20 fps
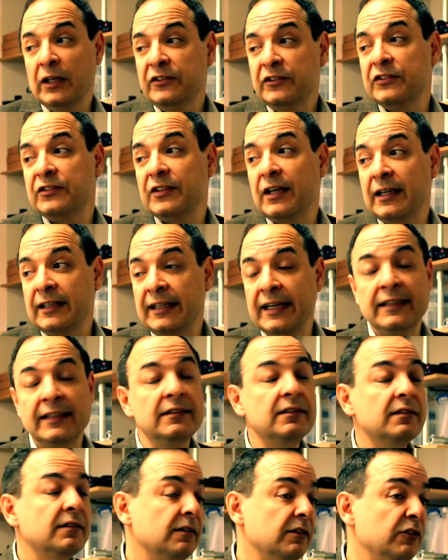else is
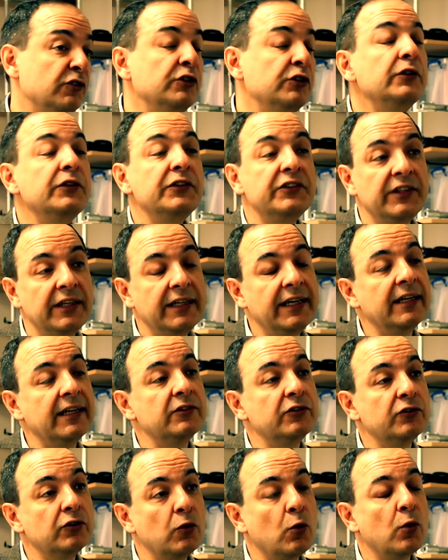seriously
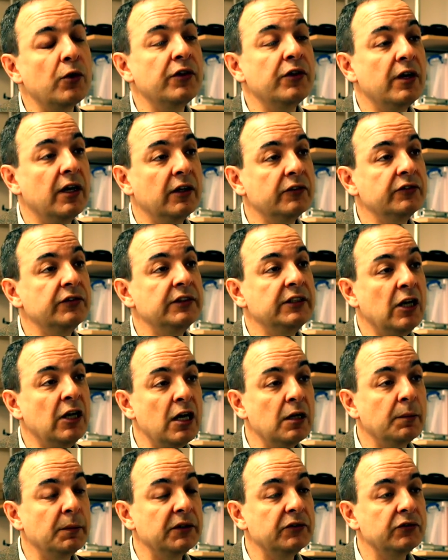against orthodox
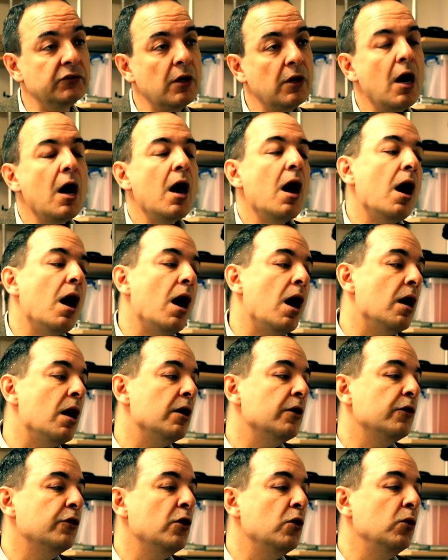economists
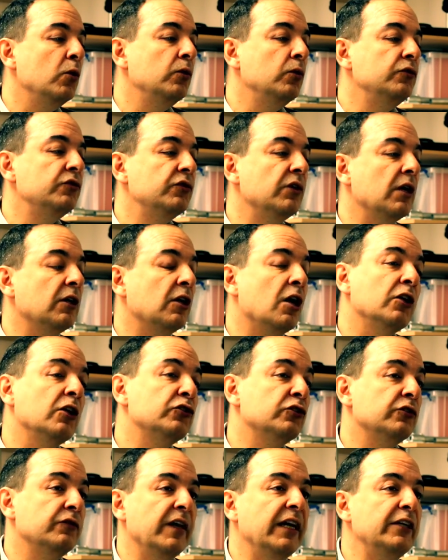are those
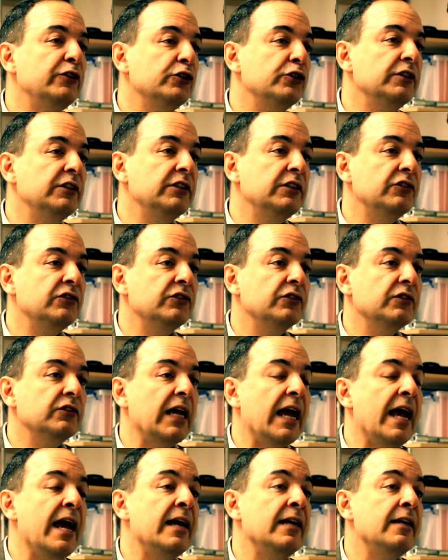
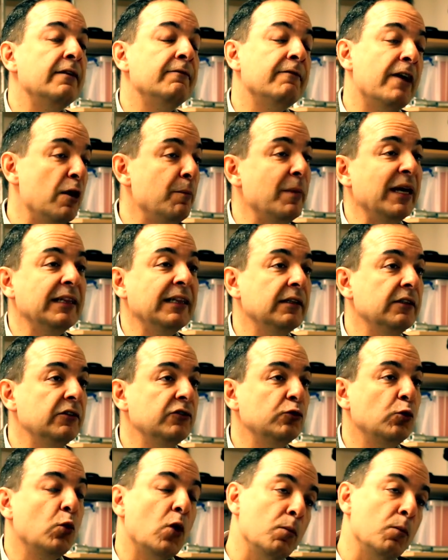conservationists and
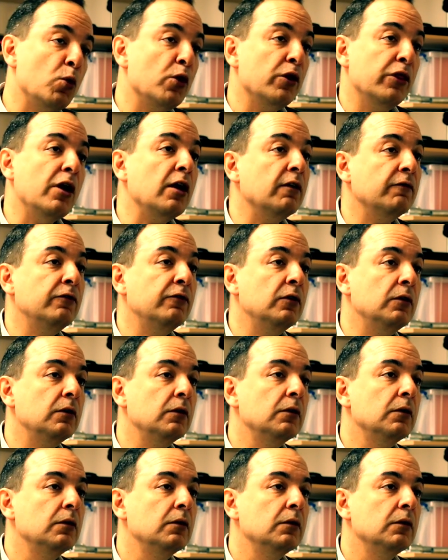environmentalists who are more
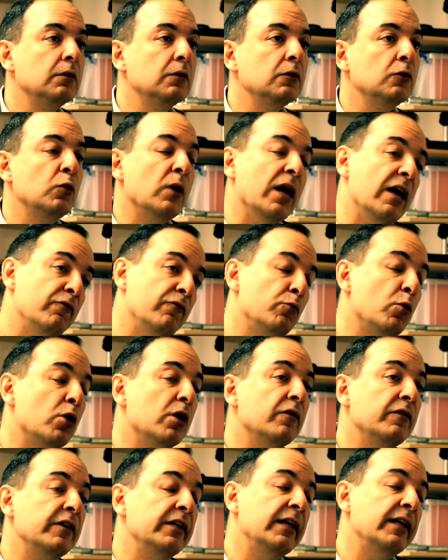thoughtful, who have
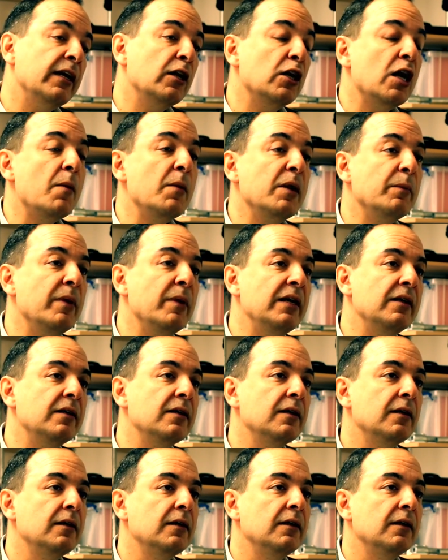more of an economic bent.